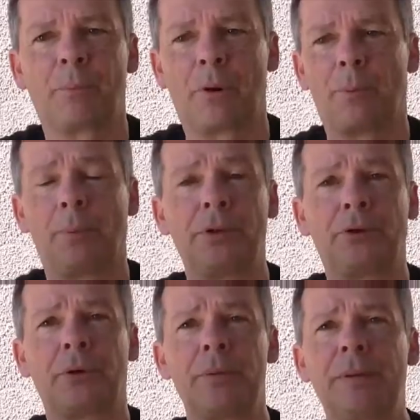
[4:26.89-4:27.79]
Probably
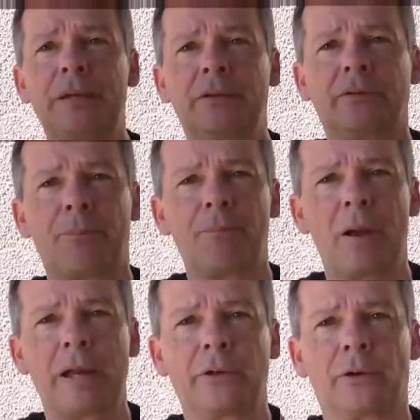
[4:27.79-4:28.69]
3 beers I
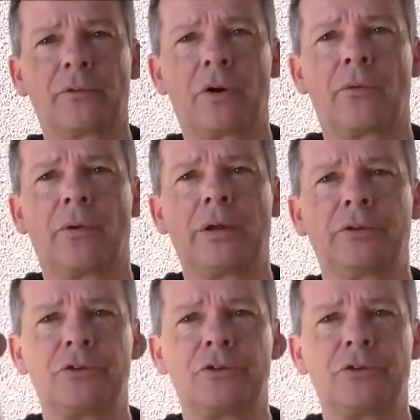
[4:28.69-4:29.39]
may not have got round